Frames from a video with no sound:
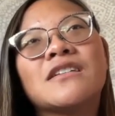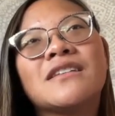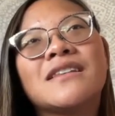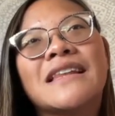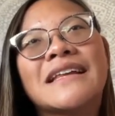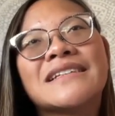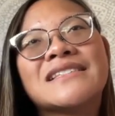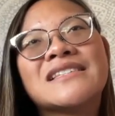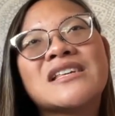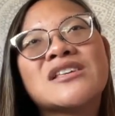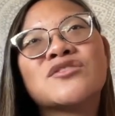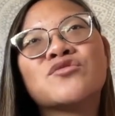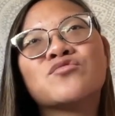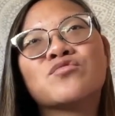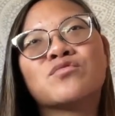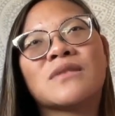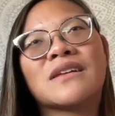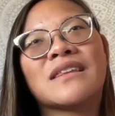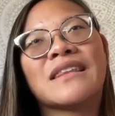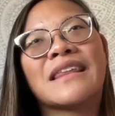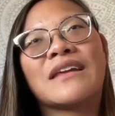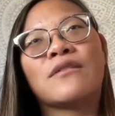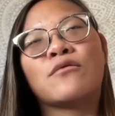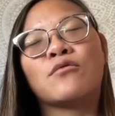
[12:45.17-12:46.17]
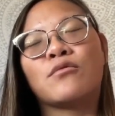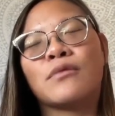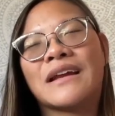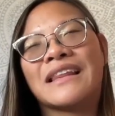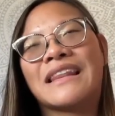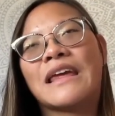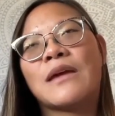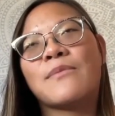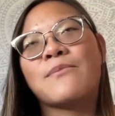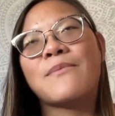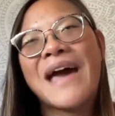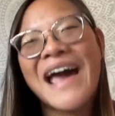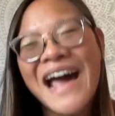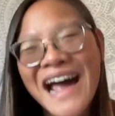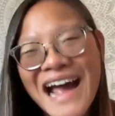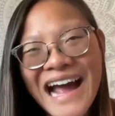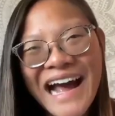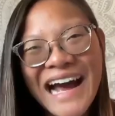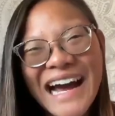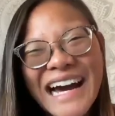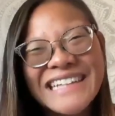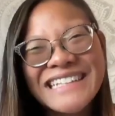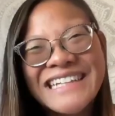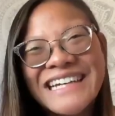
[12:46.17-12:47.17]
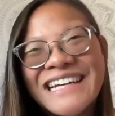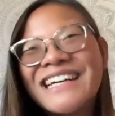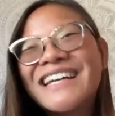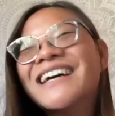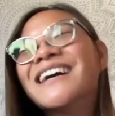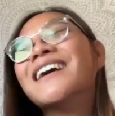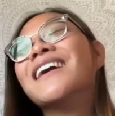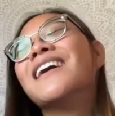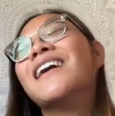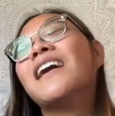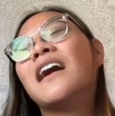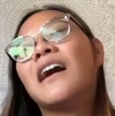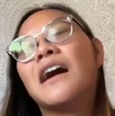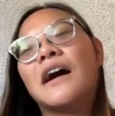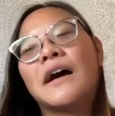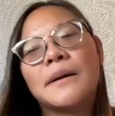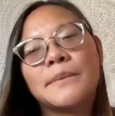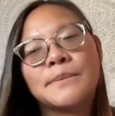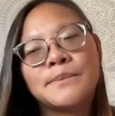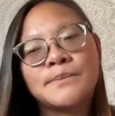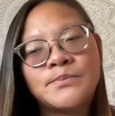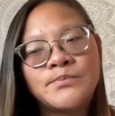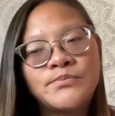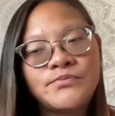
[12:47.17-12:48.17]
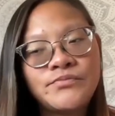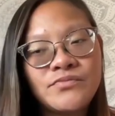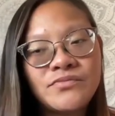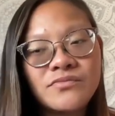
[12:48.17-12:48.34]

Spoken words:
this is really, really bad. And